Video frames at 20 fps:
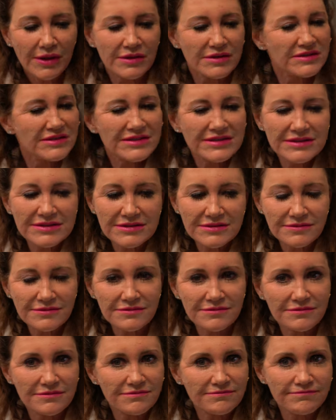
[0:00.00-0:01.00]

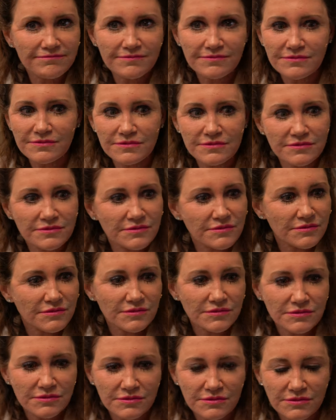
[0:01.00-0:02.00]

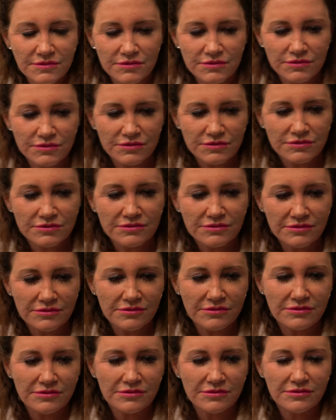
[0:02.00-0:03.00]

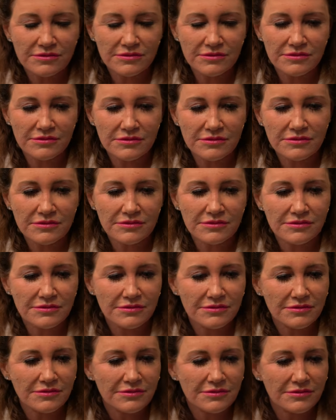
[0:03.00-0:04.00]

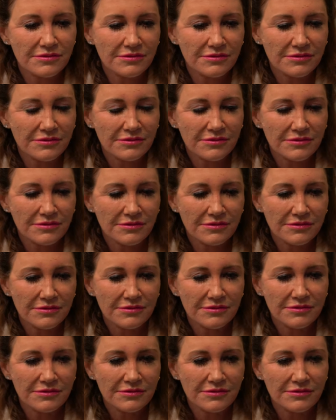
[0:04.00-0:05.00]

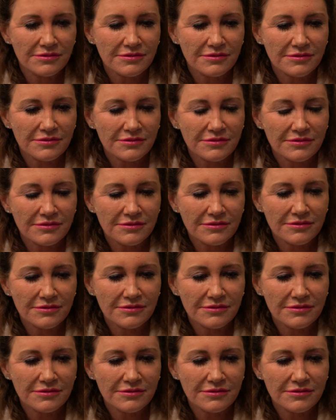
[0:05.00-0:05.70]
The person shown says nothing.